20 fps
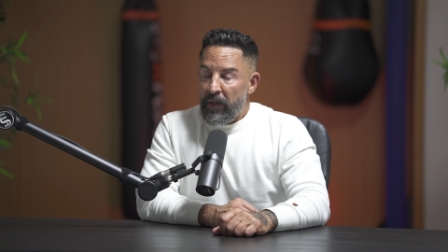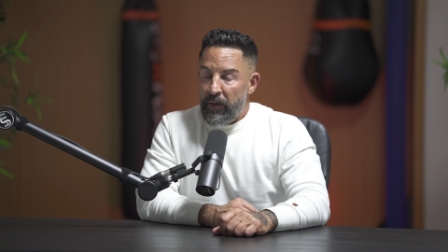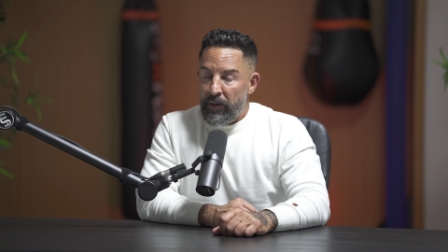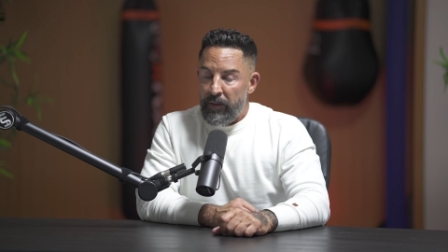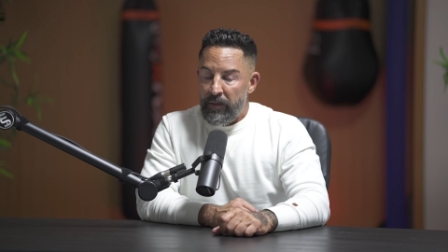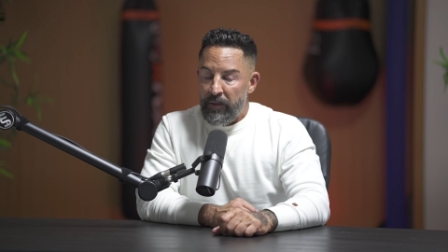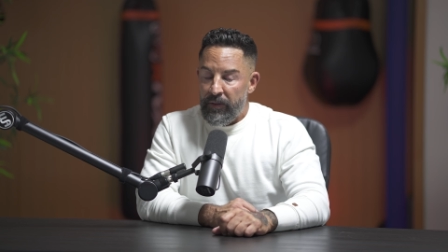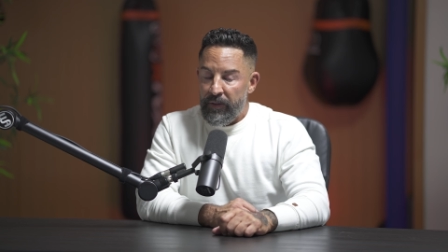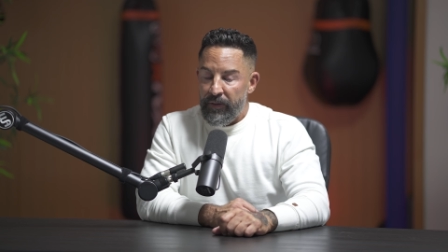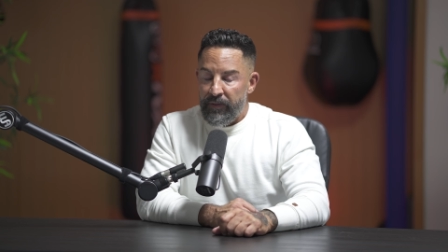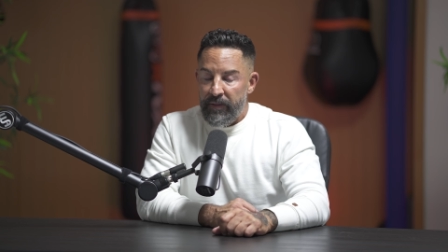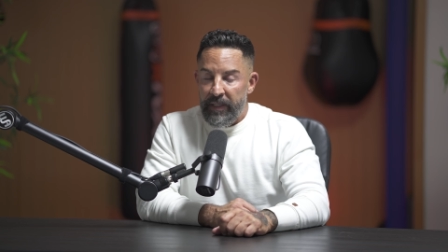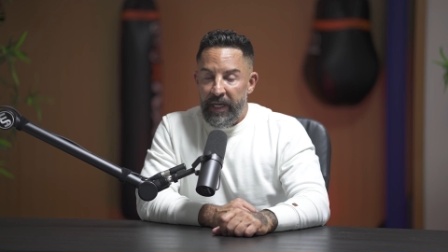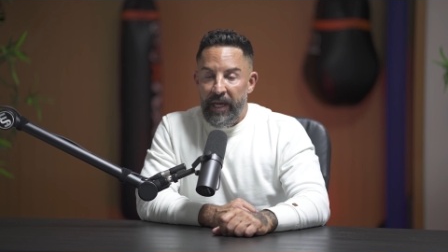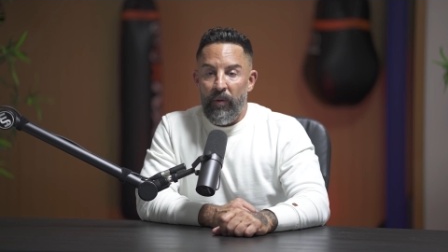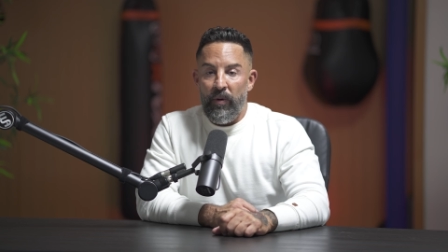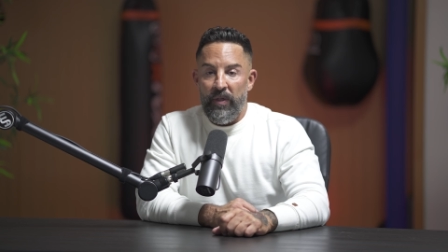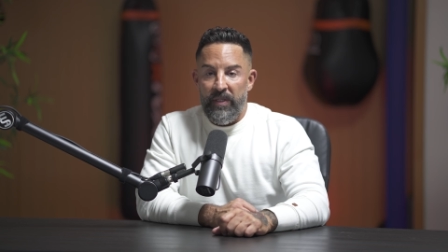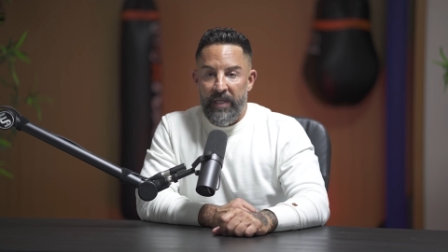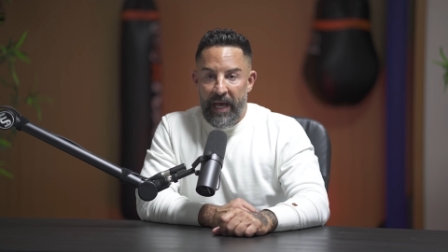Whew,
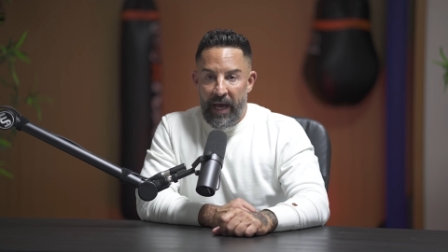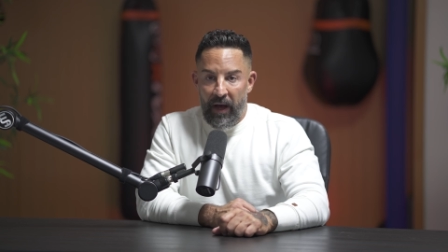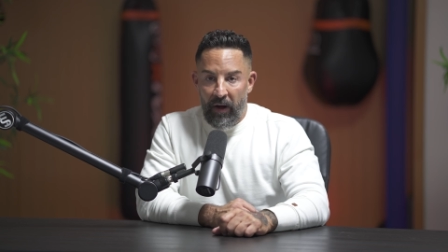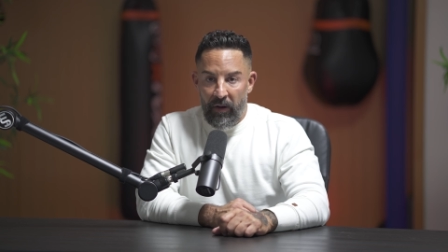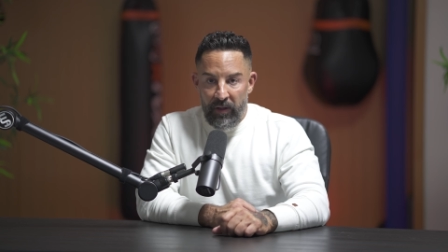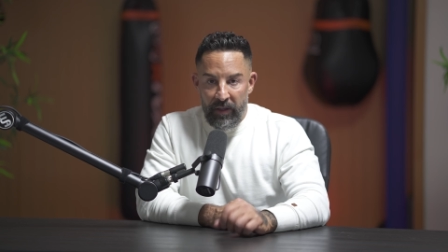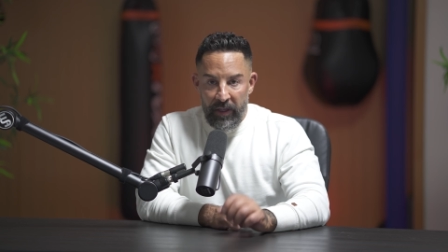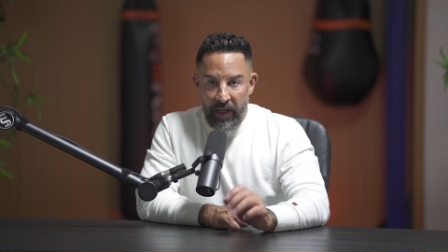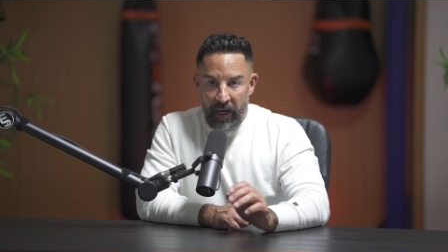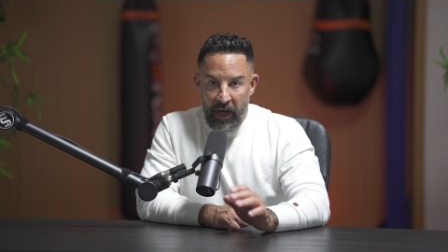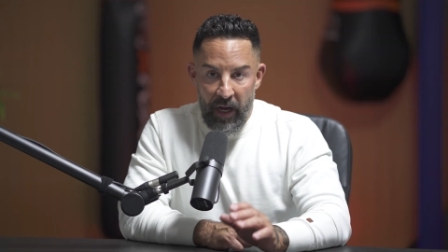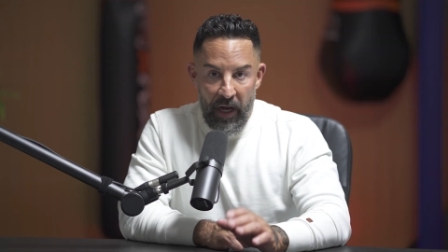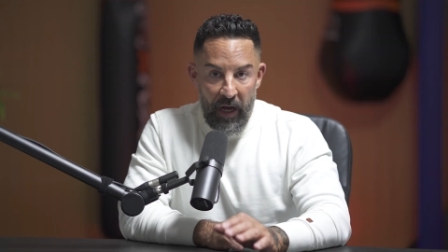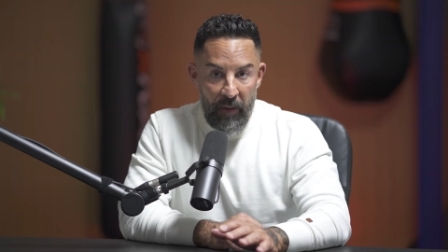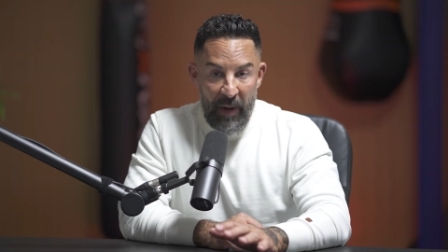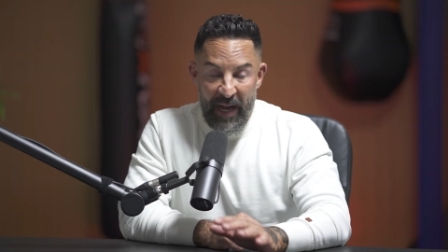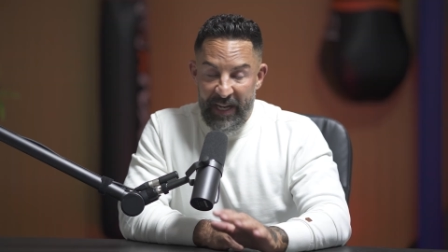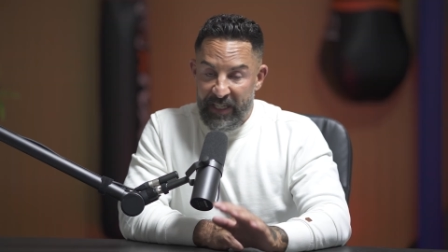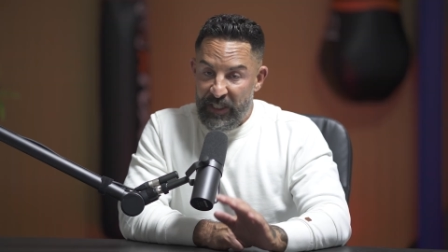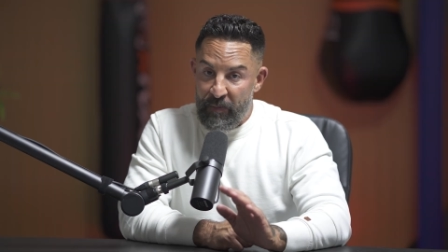it was hell.
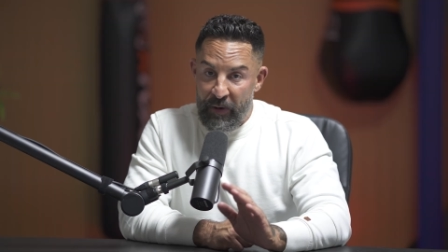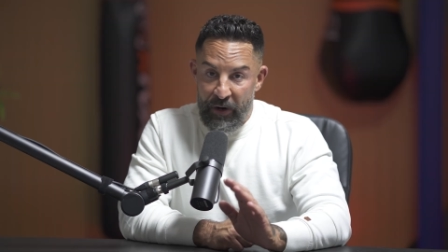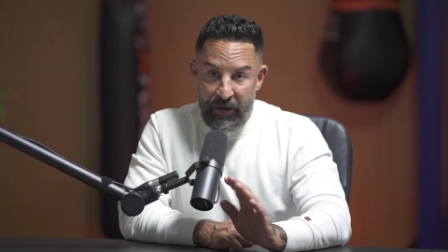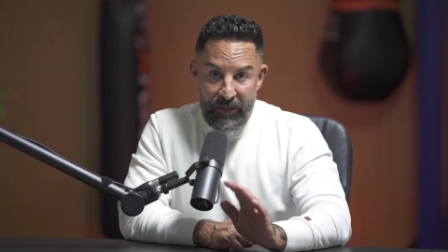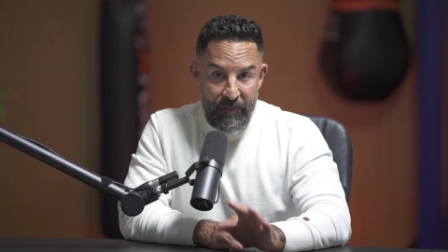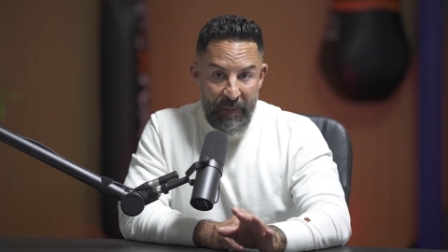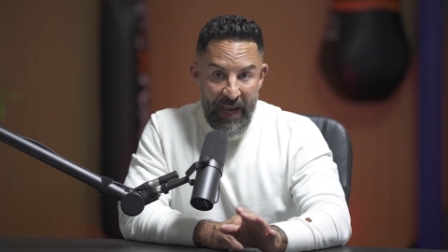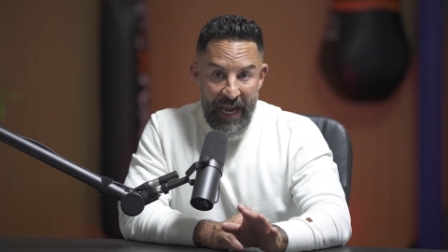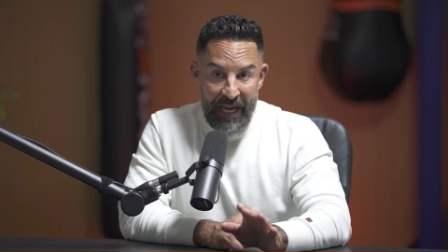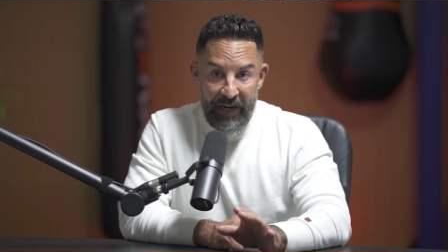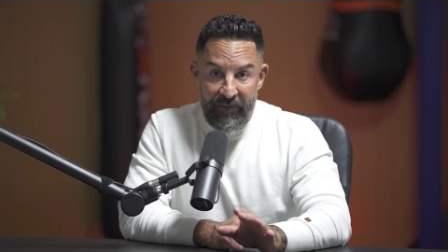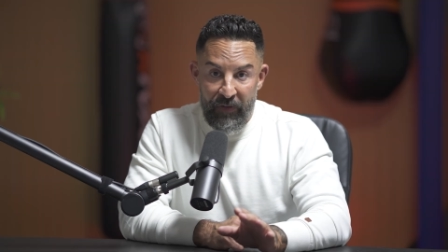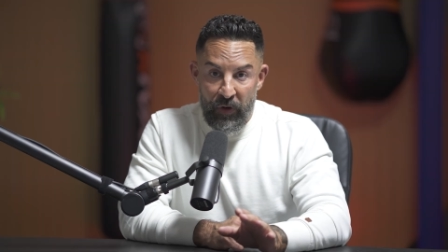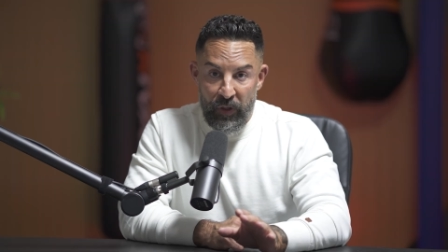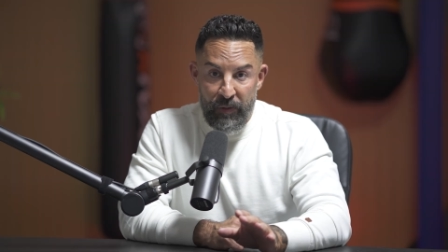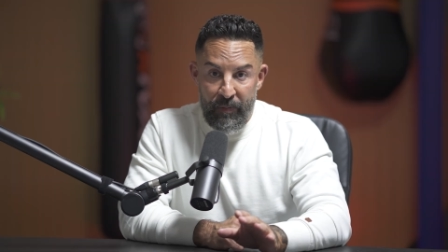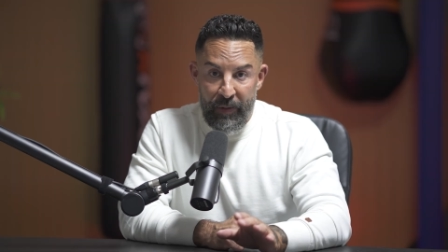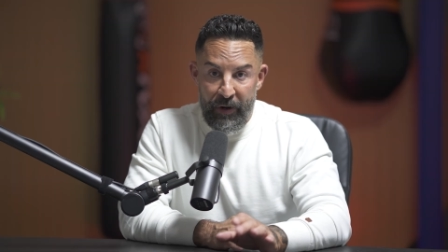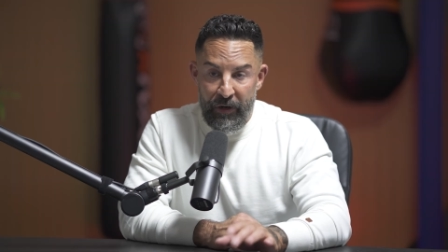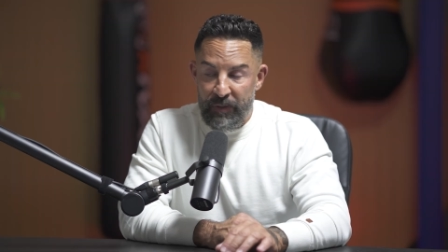I experienced pain I'd never
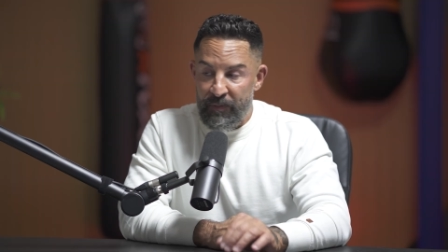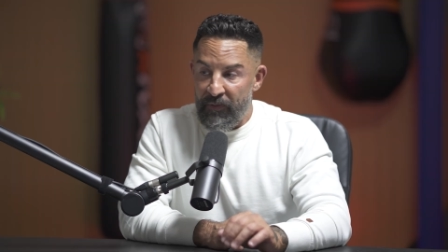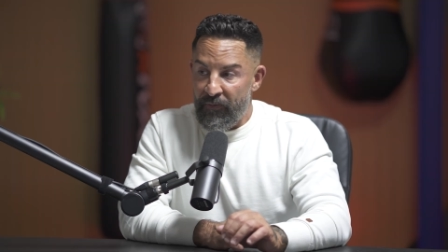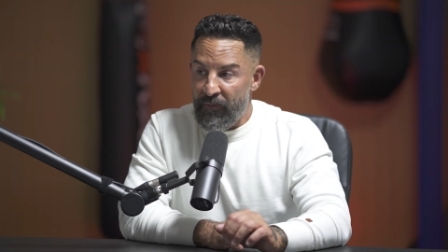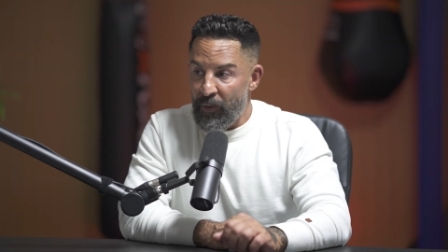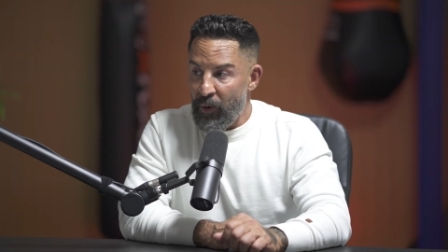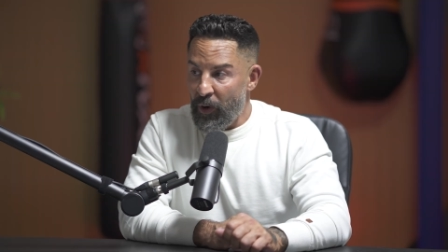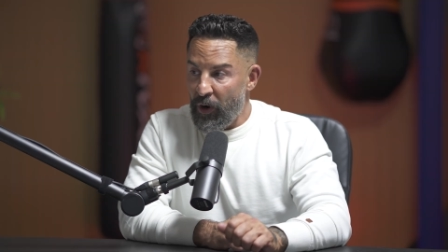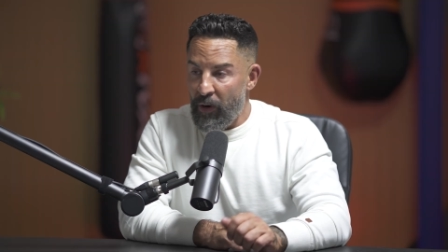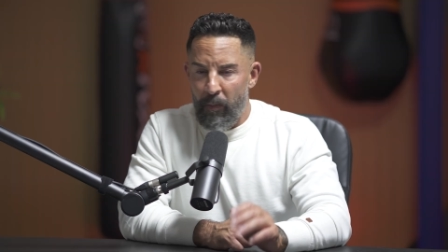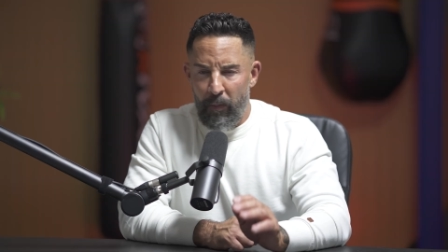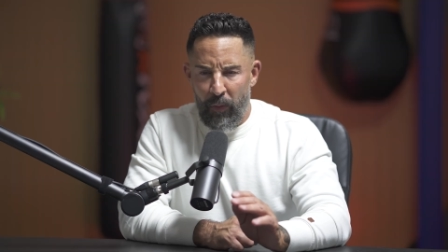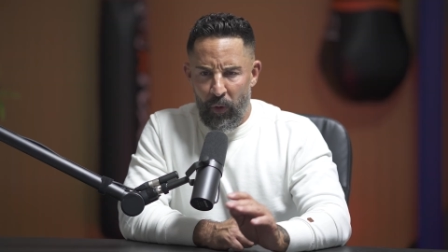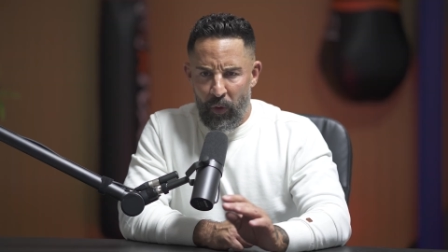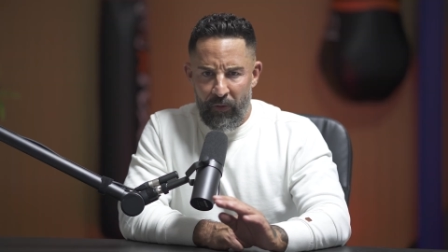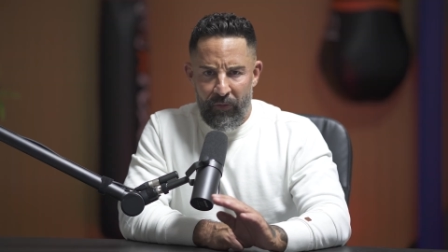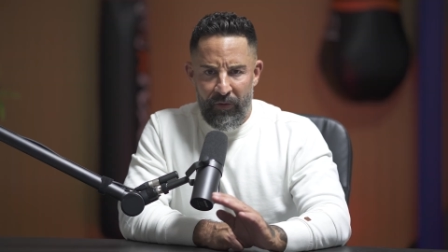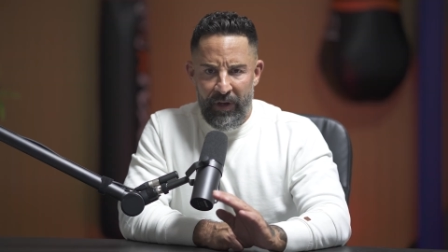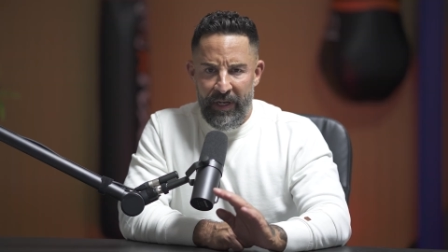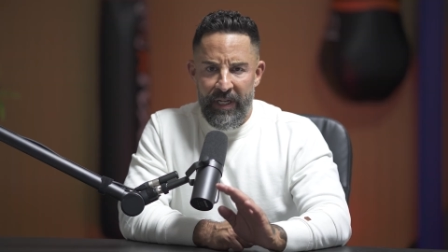experienced before.
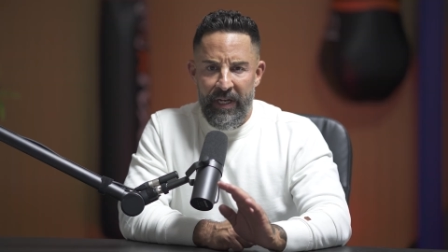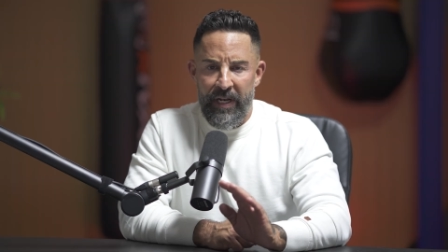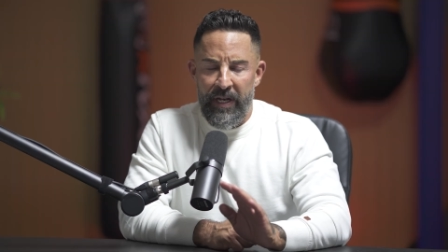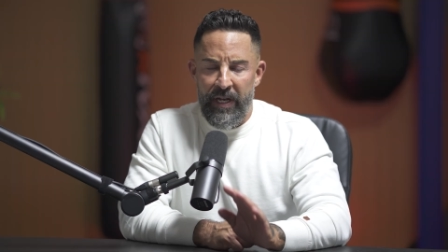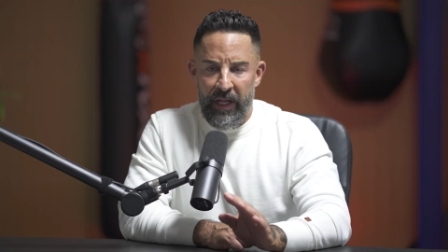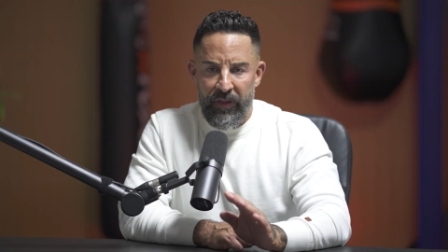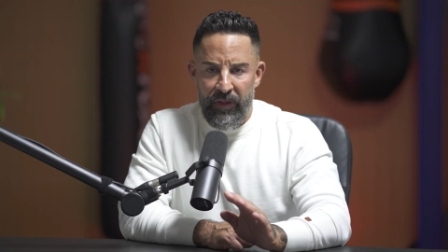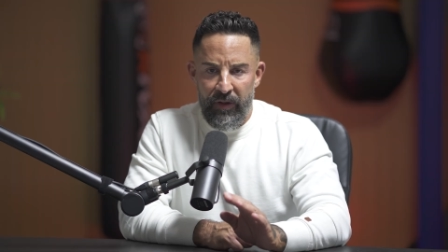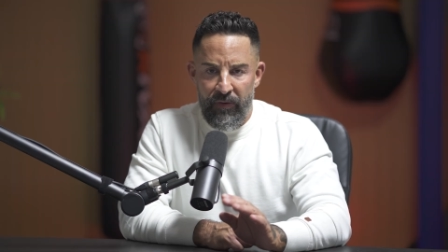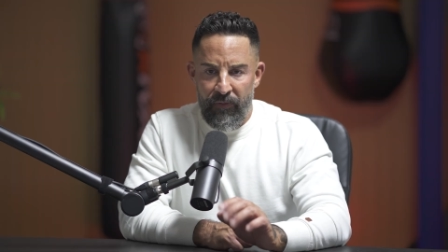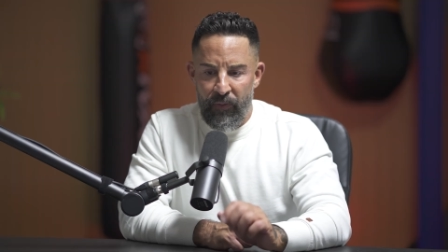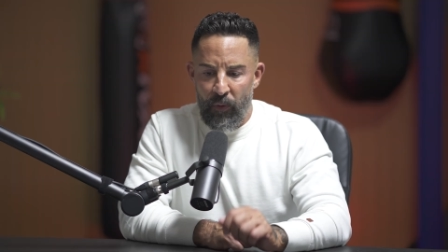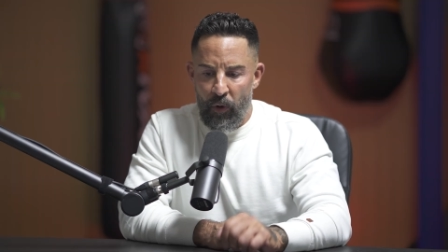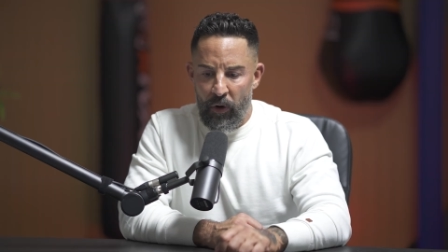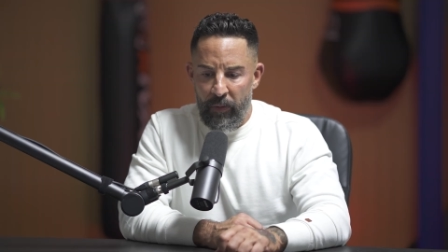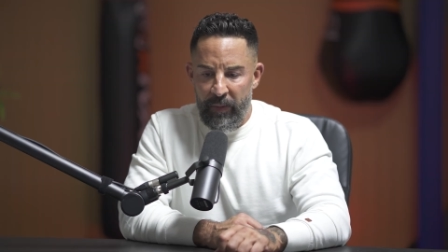Morphine did nothing for